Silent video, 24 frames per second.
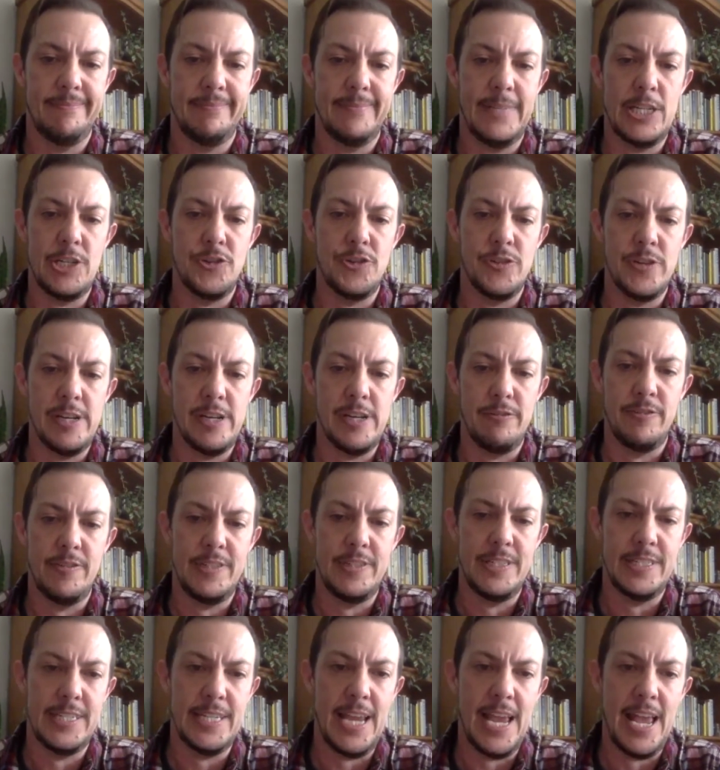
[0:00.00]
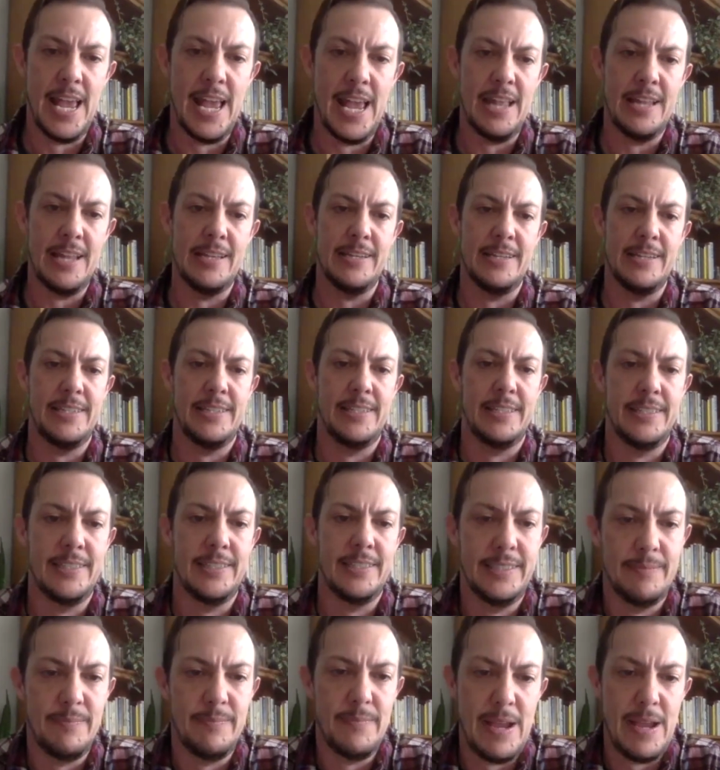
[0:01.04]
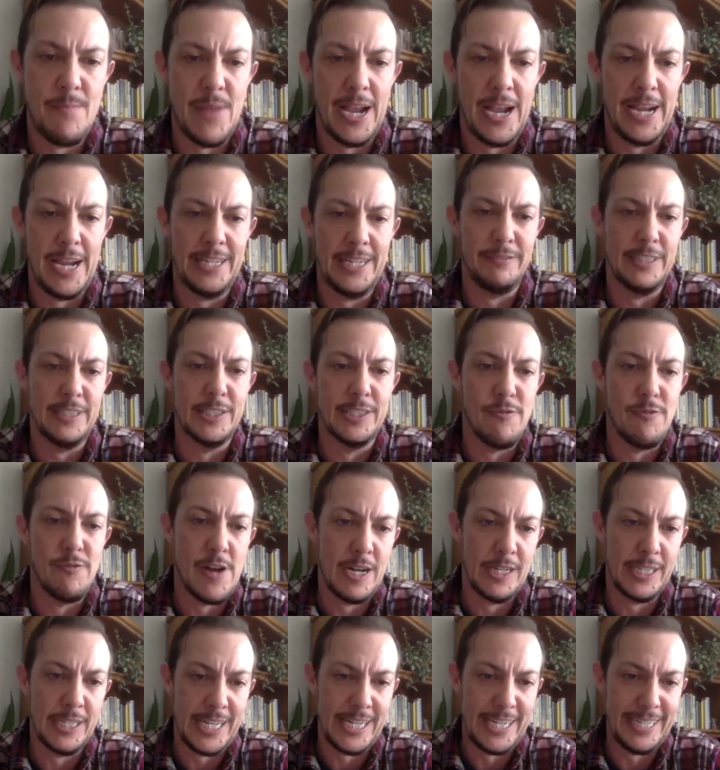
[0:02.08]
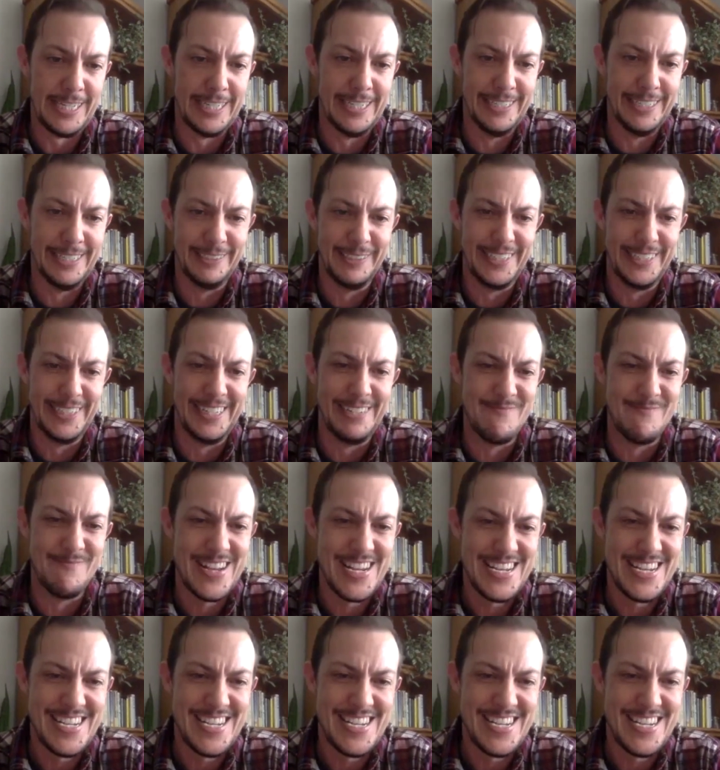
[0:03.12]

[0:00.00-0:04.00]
adrift and my mind feels foggy, or I'm,